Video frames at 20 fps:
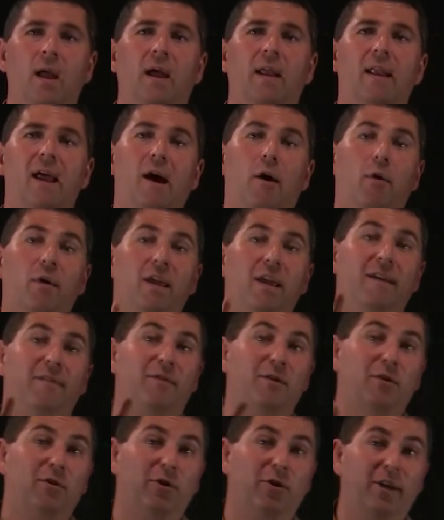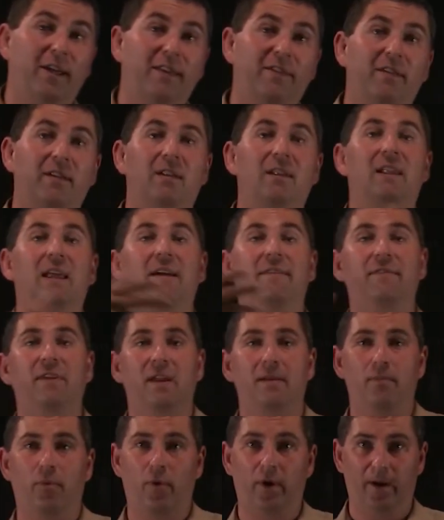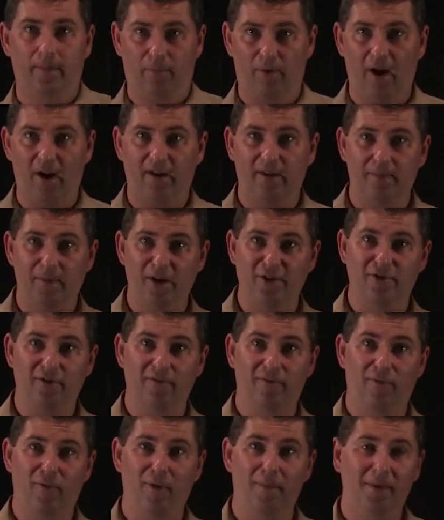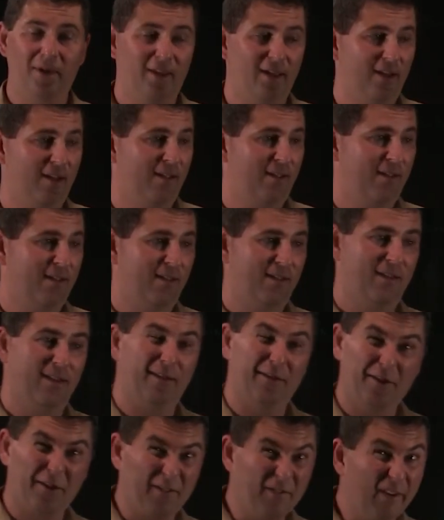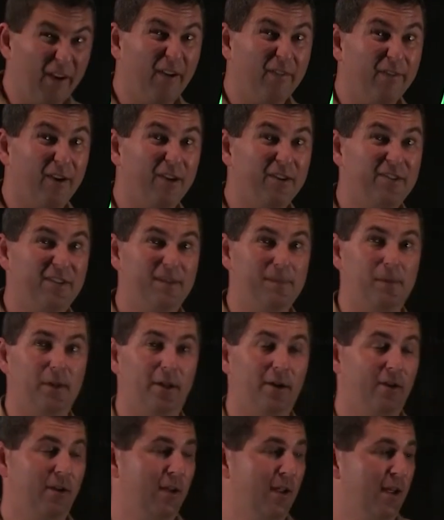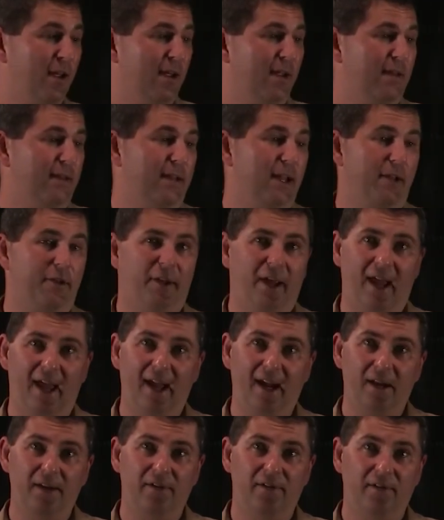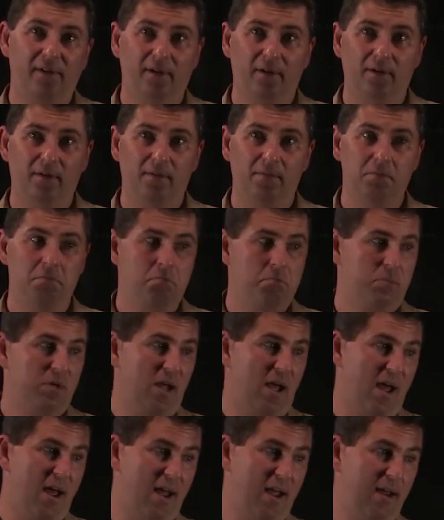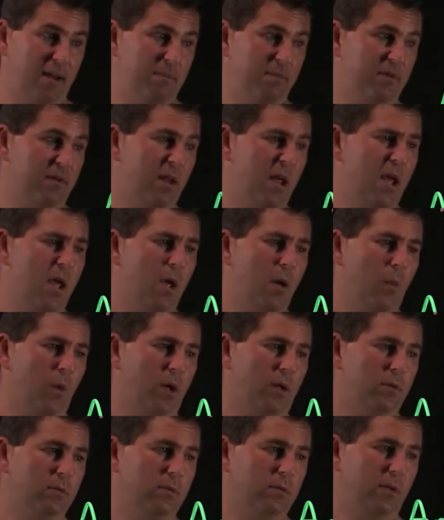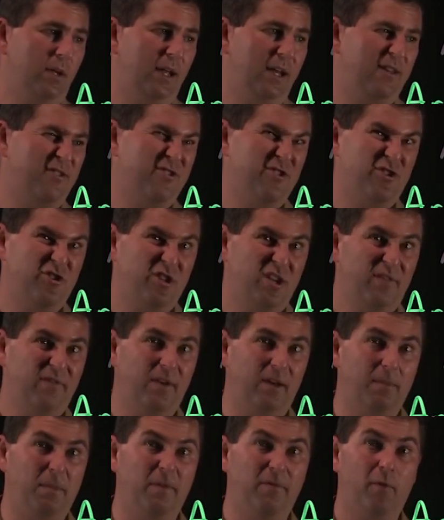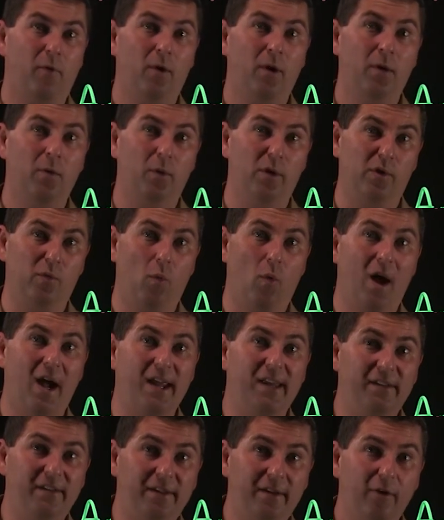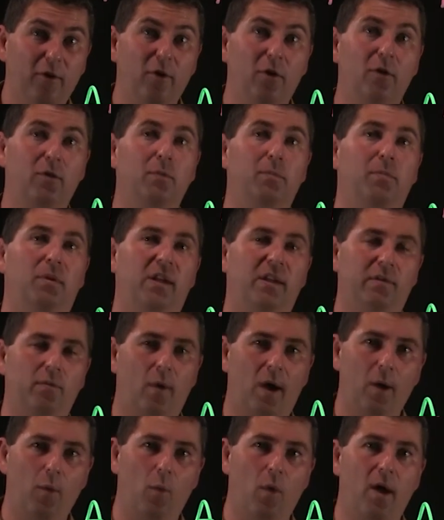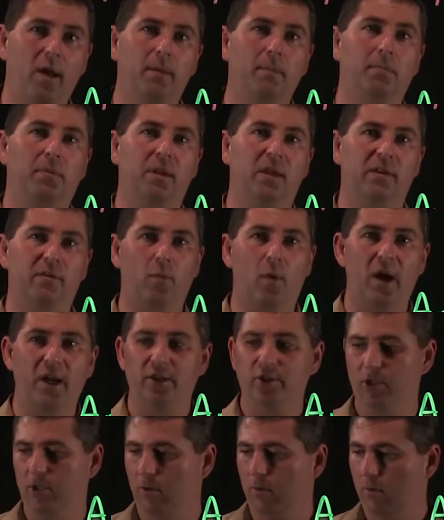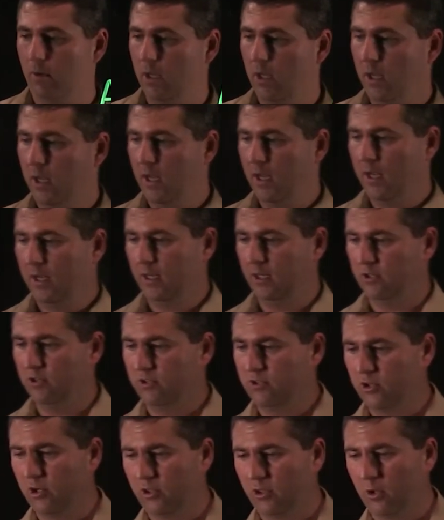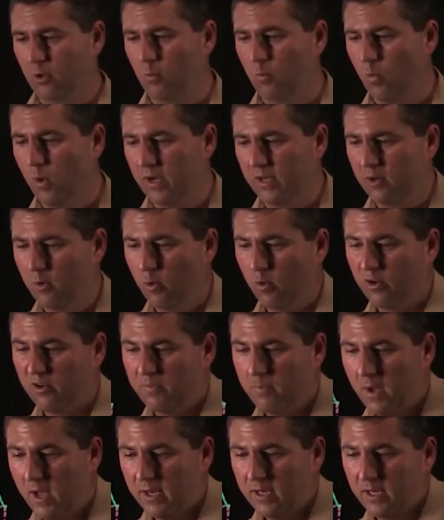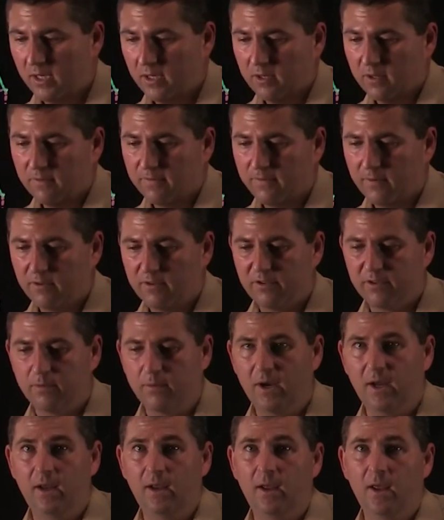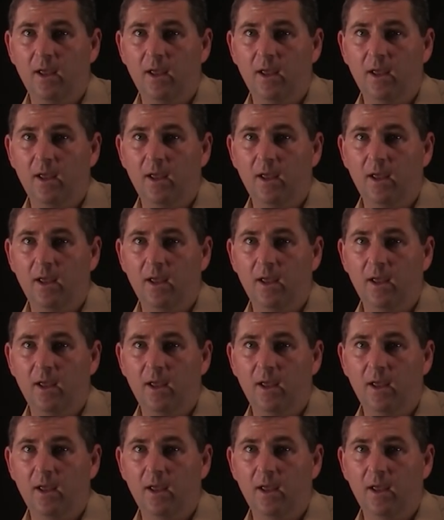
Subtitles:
Now, if you look at the left endpoint approximation formula, it looked very, very similar. Delta x times, well, it's just shifted. Before it was y0 plus y1 plus y2. You just took the ones corresponding to the first three.